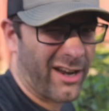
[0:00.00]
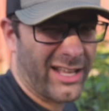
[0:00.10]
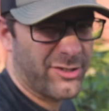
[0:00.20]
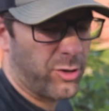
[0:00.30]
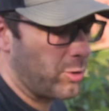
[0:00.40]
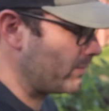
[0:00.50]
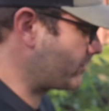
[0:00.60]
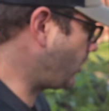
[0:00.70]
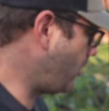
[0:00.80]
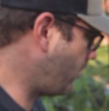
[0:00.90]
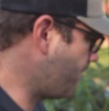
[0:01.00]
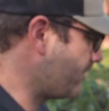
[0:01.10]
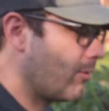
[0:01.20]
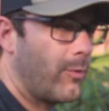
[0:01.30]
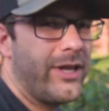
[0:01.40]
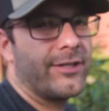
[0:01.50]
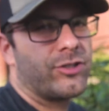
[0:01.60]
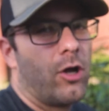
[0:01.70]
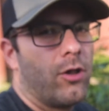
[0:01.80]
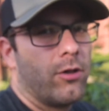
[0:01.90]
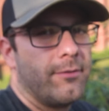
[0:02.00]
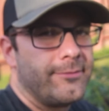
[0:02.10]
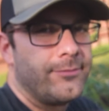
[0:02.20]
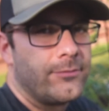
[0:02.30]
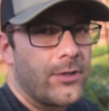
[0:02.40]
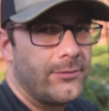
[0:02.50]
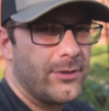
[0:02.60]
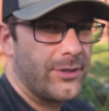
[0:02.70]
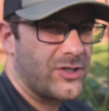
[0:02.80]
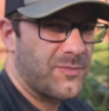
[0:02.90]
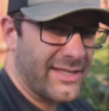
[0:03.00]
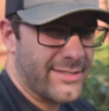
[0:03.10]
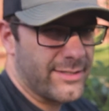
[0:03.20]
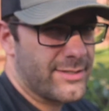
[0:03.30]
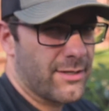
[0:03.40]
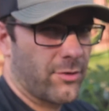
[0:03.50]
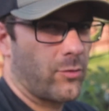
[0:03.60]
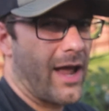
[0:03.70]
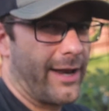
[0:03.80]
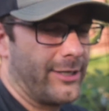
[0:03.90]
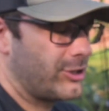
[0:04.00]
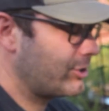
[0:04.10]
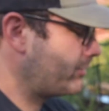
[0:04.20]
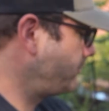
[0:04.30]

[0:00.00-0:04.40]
I still don't know what to call. What do you guys call the spiciness of a radish?